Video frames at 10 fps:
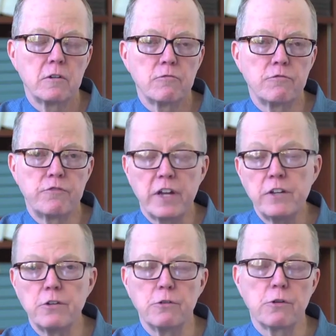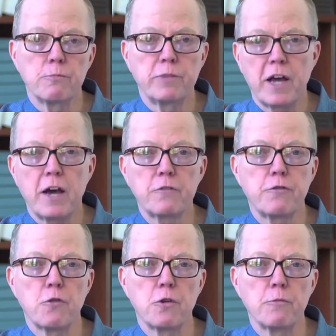venue or
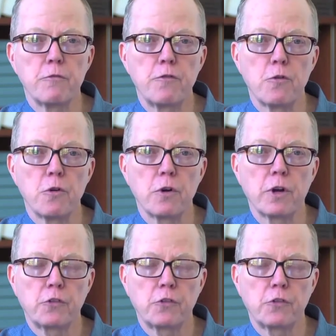platform for